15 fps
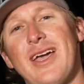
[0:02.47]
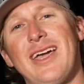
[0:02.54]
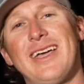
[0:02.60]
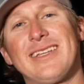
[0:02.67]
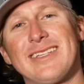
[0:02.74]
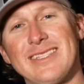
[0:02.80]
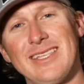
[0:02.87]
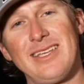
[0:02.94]

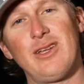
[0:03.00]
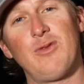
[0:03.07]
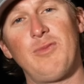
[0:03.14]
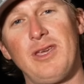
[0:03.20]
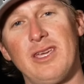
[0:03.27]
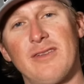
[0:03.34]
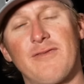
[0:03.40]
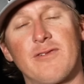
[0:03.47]
at Toledo
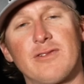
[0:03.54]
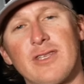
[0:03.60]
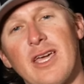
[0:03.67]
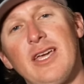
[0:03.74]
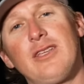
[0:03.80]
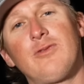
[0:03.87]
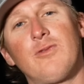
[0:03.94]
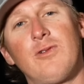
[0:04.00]
Bend for
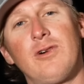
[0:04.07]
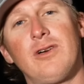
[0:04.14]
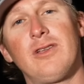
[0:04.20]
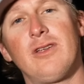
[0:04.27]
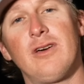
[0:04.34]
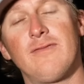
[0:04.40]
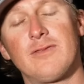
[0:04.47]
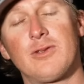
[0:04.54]
stage one
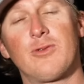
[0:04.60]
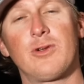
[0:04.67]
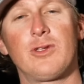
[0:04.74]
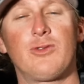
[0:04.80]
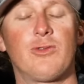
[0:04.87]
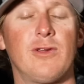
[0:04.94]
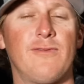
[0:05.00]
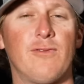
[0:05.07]
of the twenty
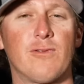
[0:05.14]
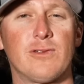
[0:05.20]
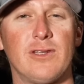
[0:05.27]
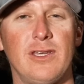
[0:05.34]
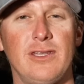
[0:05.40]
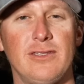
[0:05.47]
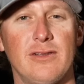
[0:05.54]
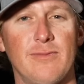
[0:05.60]
twenty-four
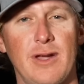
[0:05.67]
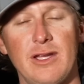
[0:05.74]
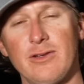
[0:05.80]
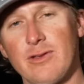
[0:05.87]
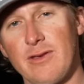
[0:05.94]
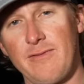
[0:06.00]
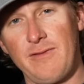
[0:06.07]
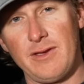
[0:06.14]
season of Major
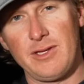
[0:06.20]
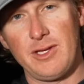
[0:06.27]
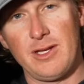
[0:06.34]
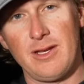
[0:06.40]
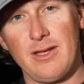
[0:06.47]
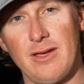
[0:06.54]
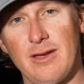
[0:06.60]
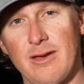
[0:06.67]
League
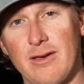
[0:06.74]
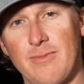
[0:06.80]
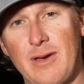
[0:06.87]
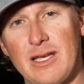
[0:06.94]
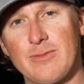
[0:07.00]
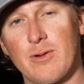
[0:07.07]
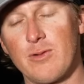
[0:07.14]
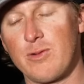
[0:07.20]
Fishing uh,
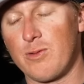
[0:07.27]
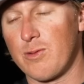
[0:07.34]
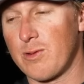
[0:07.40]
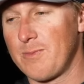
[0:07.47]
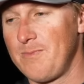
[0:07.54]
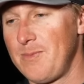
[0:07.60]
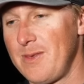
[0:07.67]
Bass Pro Tour.